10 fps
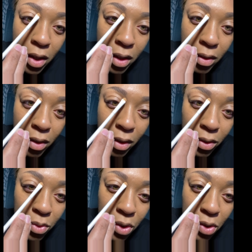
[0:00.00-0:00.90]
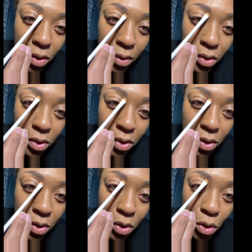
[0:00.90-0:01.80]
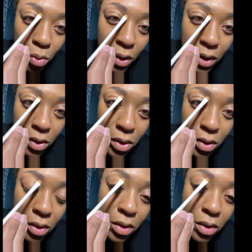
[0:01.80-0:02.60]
And then you just start to just trace.